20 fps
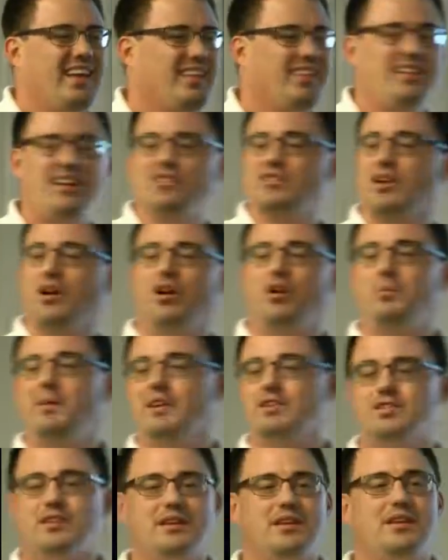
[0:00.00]
There's a whole
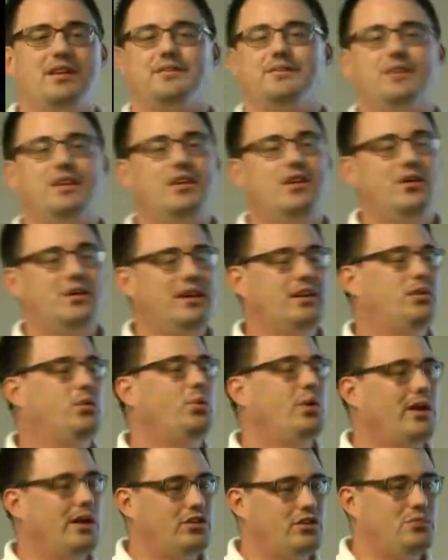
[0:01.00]
bunch of, you don't need to
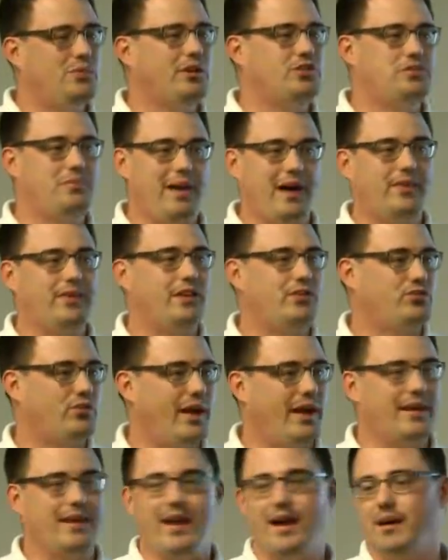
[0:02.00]
worry too much about this
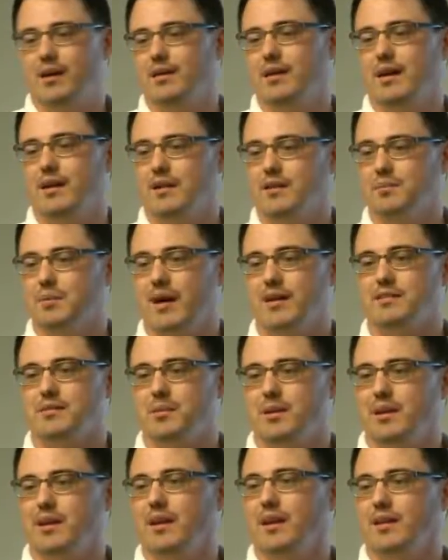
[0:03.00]
right now as a
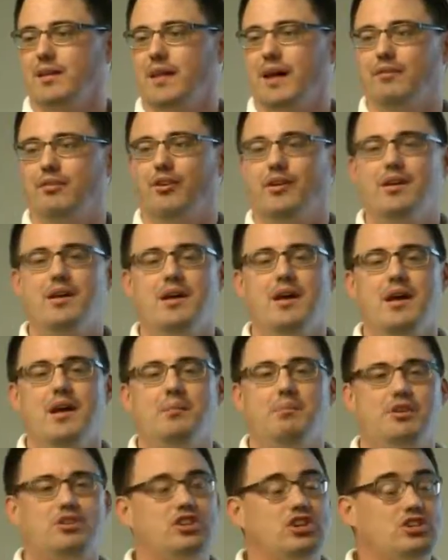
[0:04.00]
beginning level.
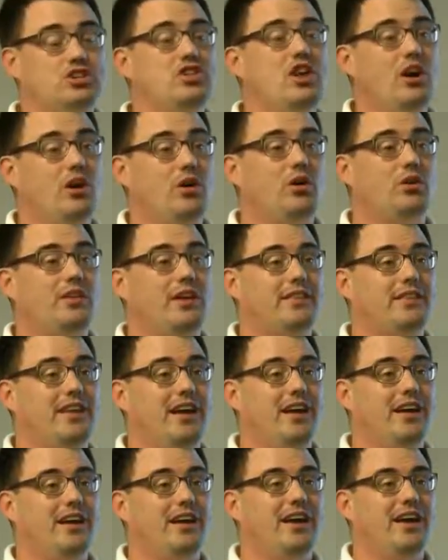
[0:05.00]
But just know that
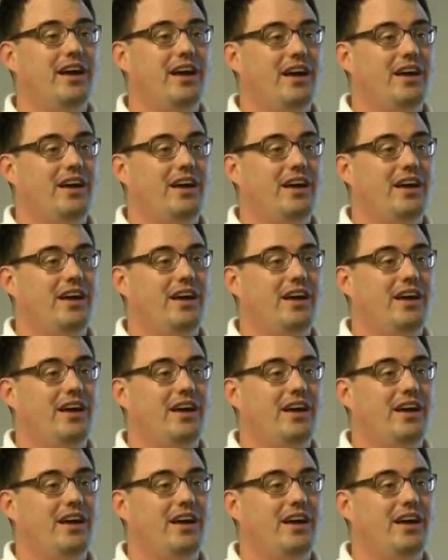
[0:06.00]
there